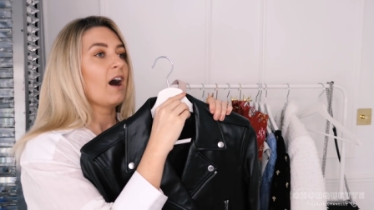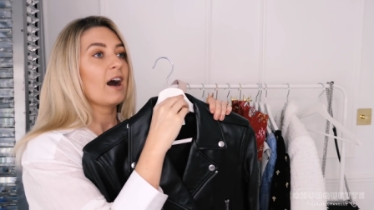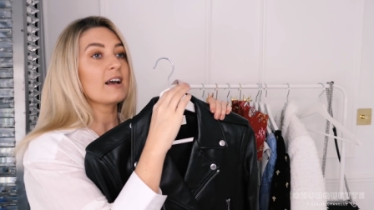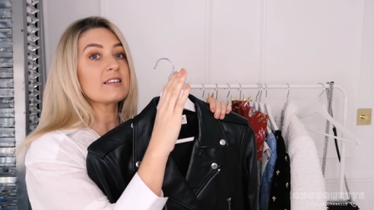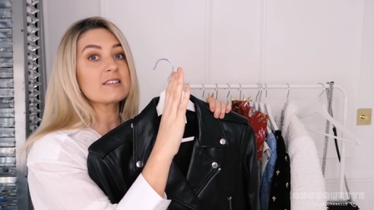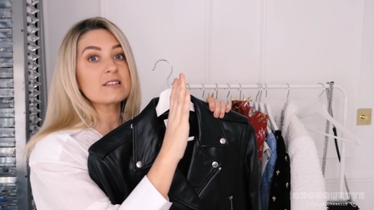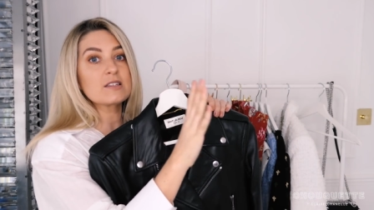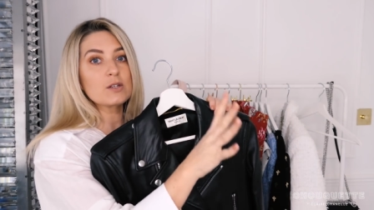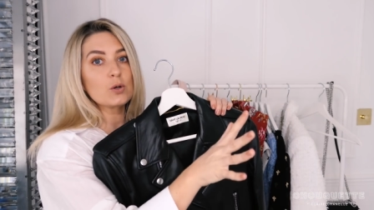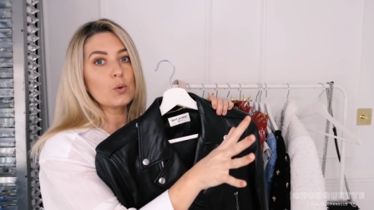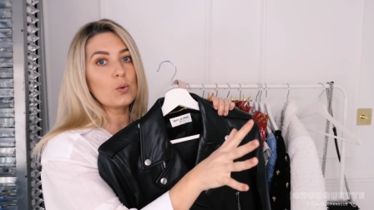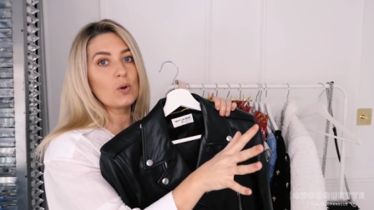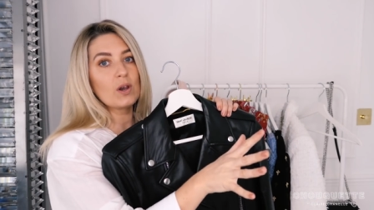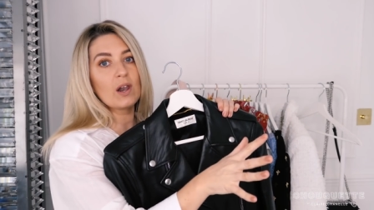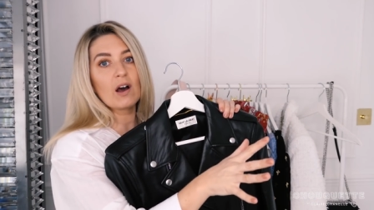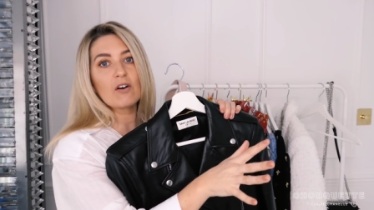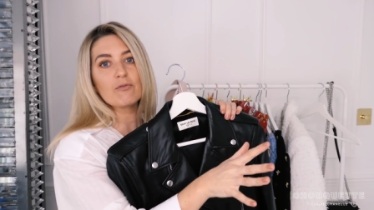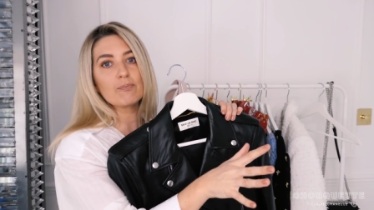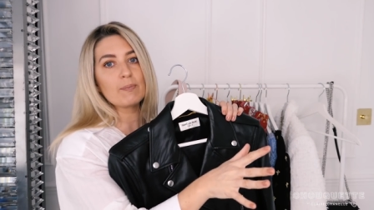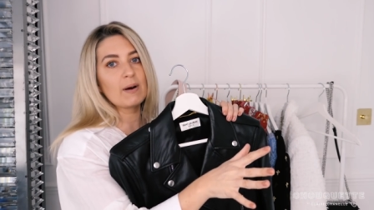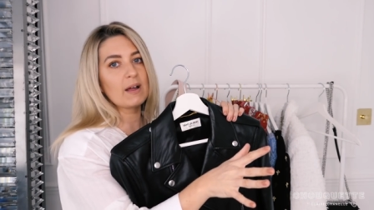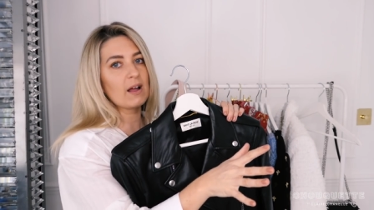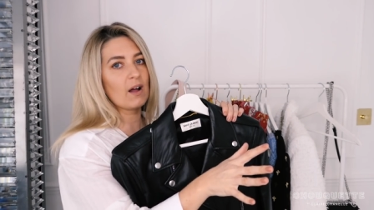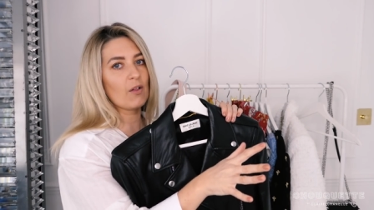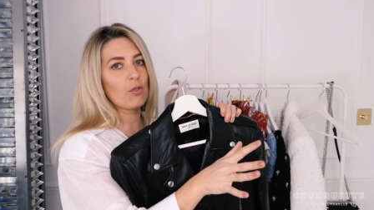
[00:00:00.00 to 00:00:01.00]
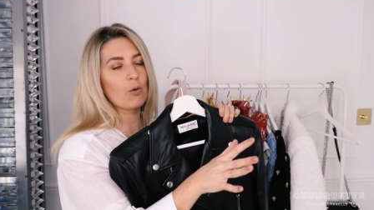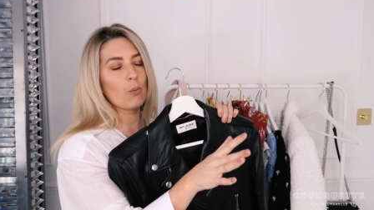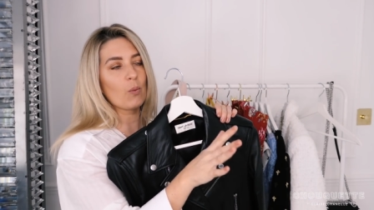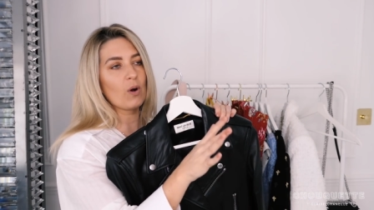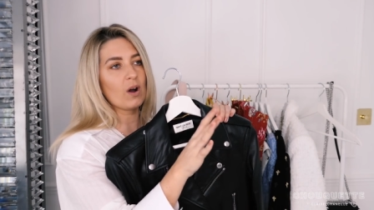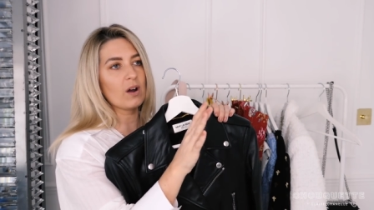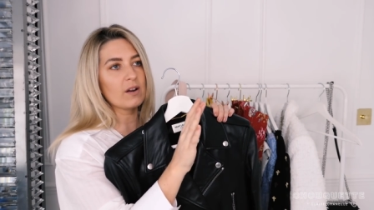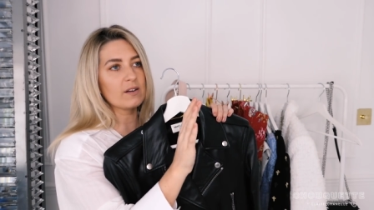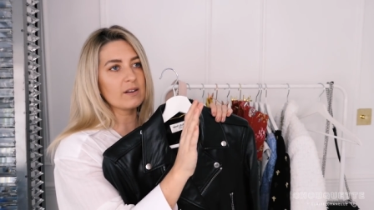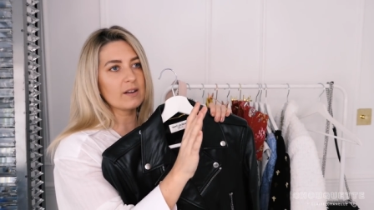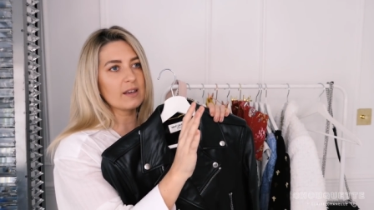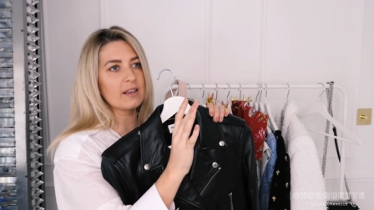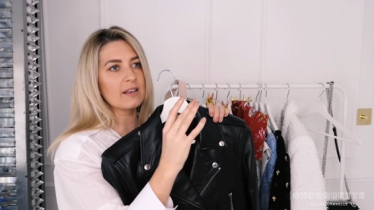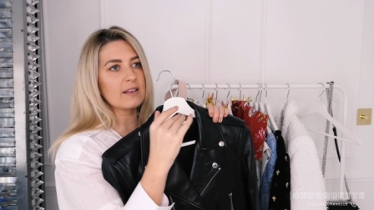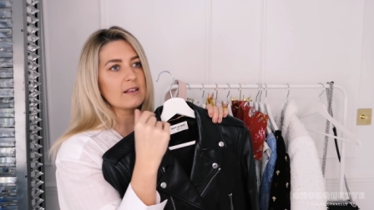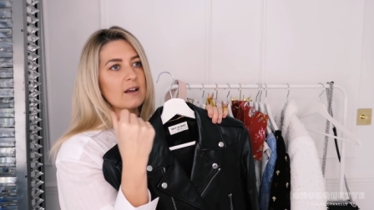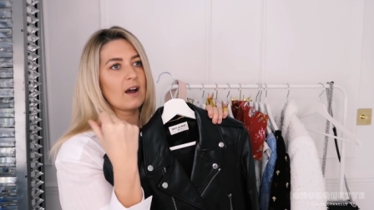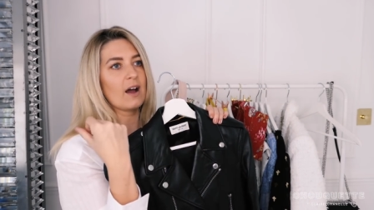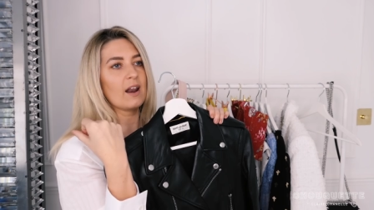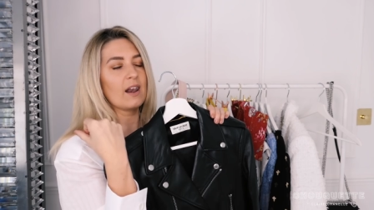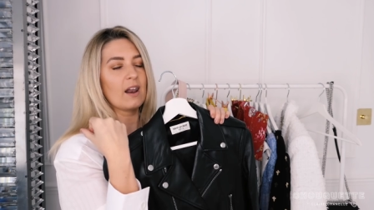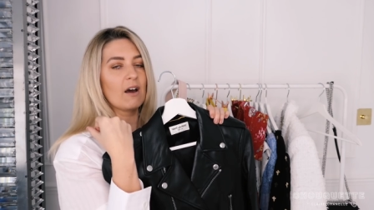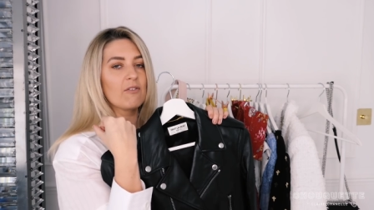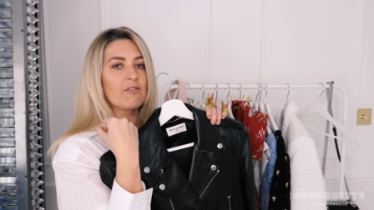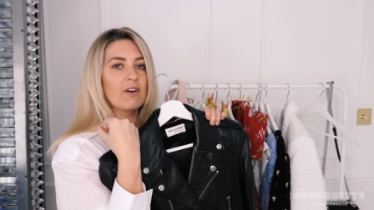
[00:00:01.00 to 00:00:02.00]
I still love my other one. It,
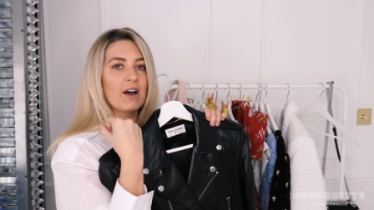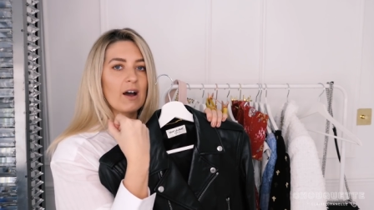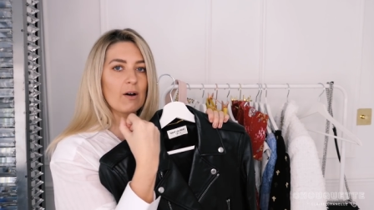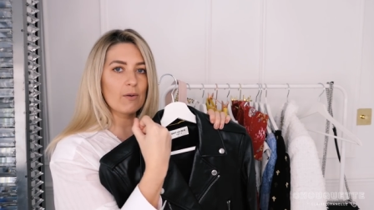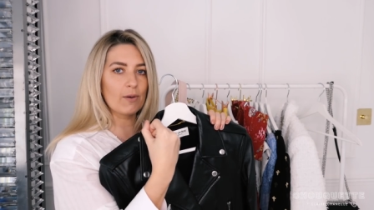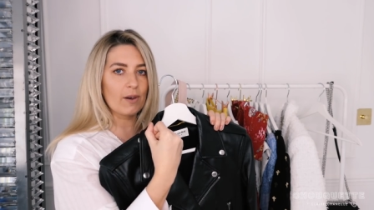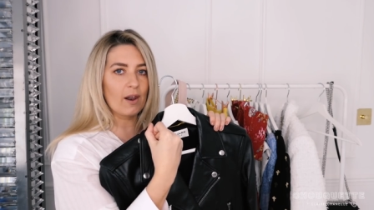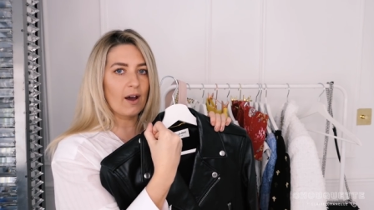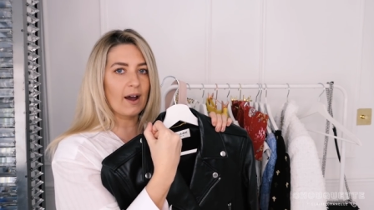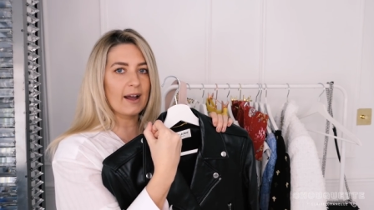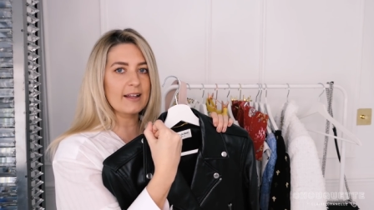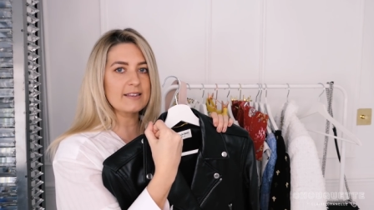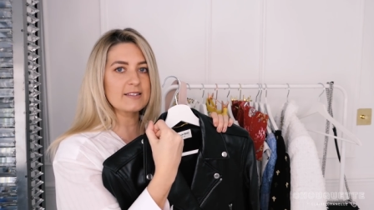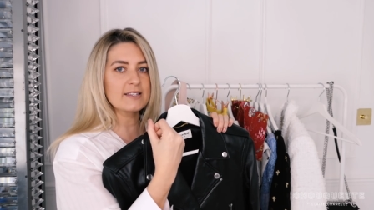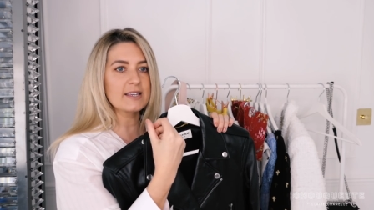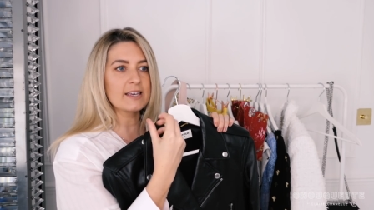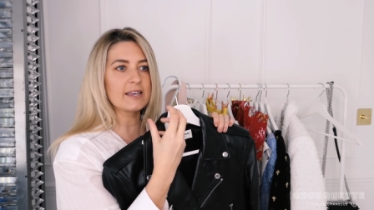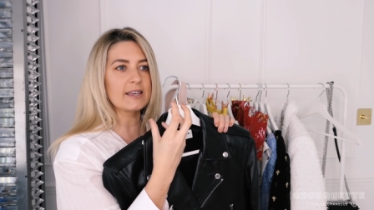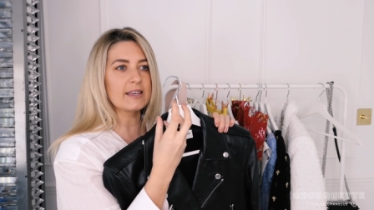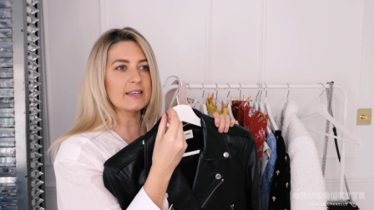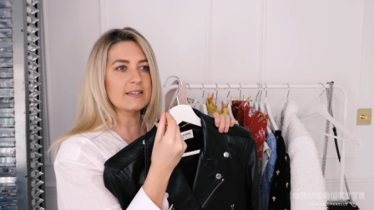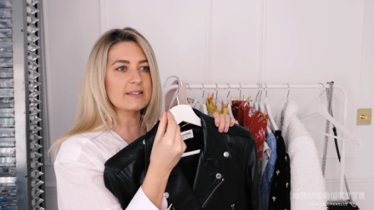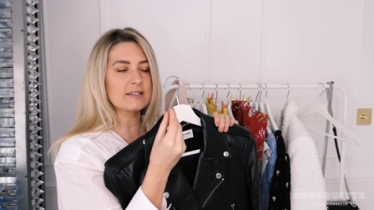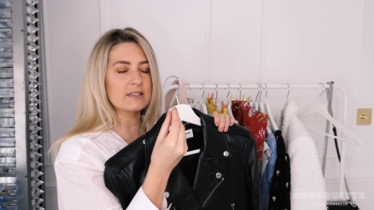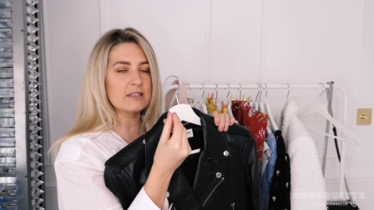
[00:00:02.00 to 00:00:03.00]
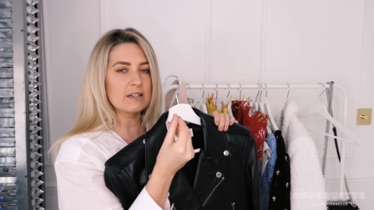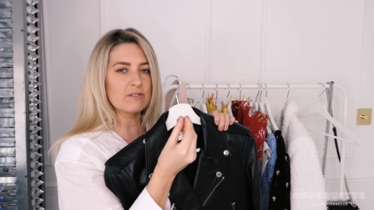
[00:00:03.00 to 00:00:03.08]
I love how light it is.